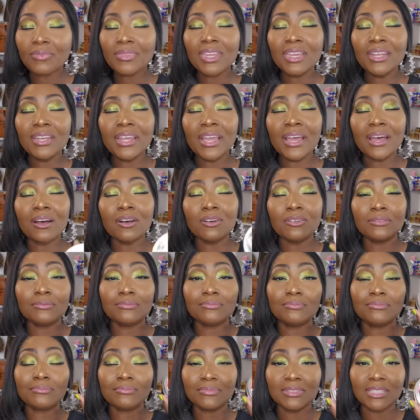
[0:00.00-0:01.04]
Now,
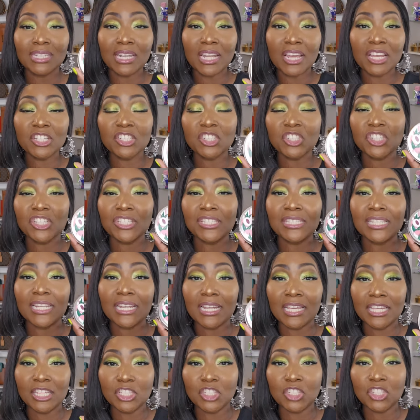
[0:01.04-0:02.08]
Luscious
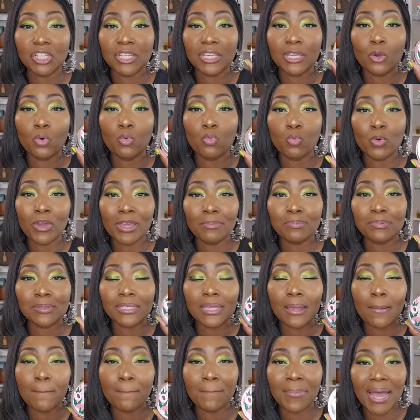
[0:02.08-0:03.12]
Lychee
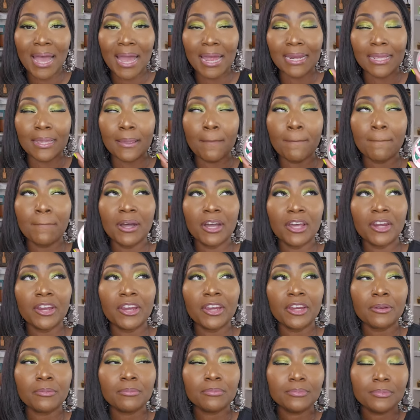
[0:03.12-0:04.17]
Whipped Body
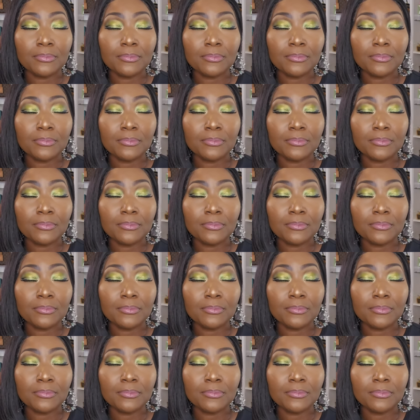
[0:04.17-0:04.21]
Butter.